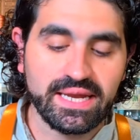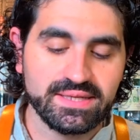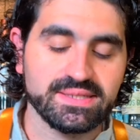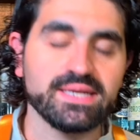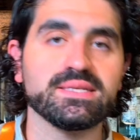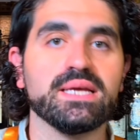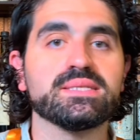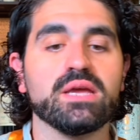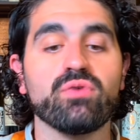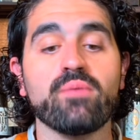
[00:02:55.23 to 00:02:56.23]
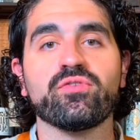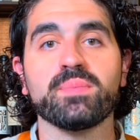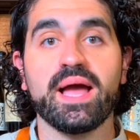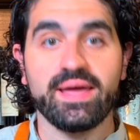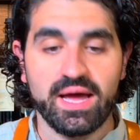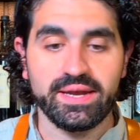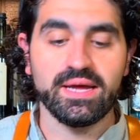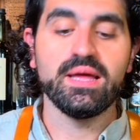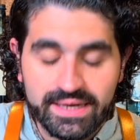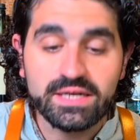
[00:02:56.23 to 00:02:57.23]
86 is a rum from
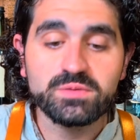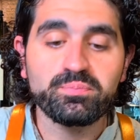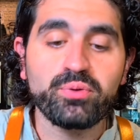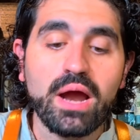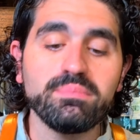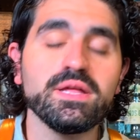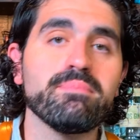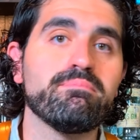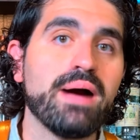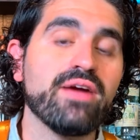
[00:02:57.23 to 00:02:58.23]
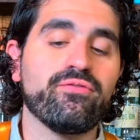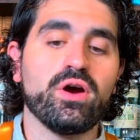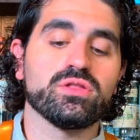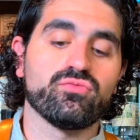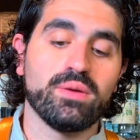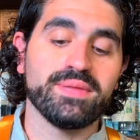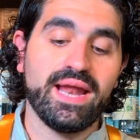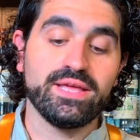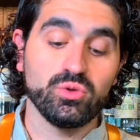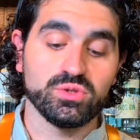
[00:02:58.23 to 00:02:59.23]
Guyana, and it is probably by far the rum that
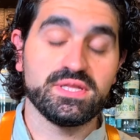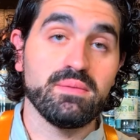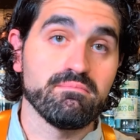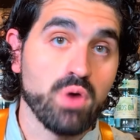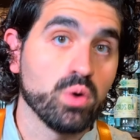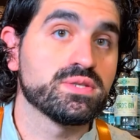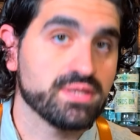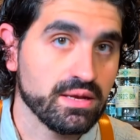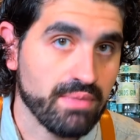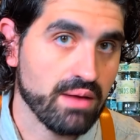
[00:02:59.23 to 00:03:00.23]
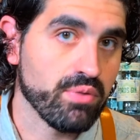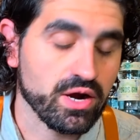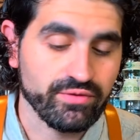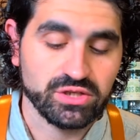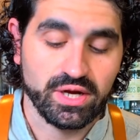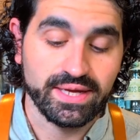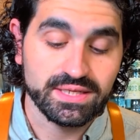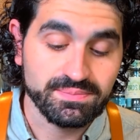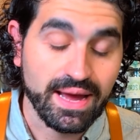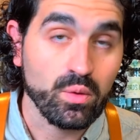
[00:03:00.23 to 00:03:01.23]
I use the most in my bar and restaurant. It
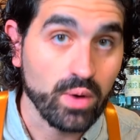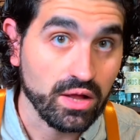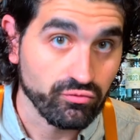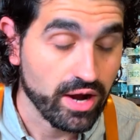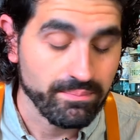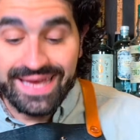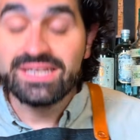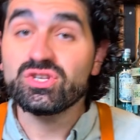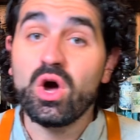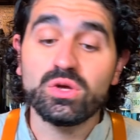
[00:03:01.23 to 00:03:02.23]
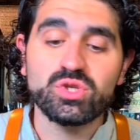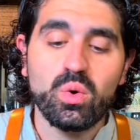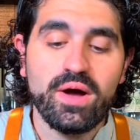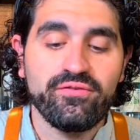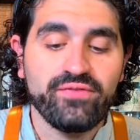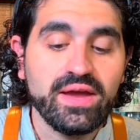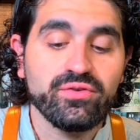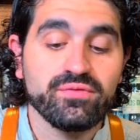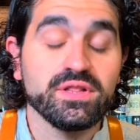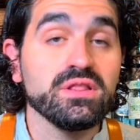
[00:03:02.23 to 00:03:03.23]
is my well rum. And it's also a
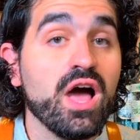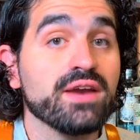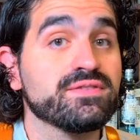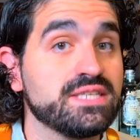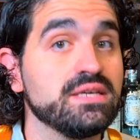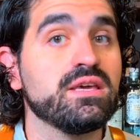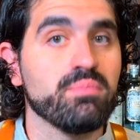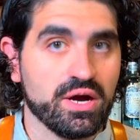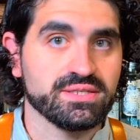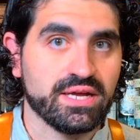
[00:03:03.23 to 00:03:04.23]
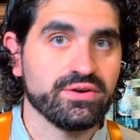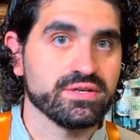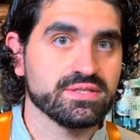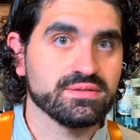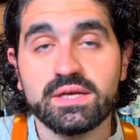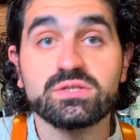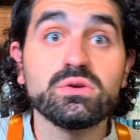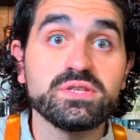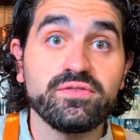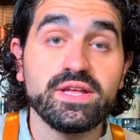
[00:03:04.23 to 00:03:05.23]
favorite of a lot of tiki bartenders.
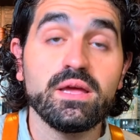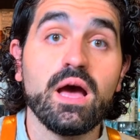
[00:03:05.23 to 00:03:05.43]
Exclusively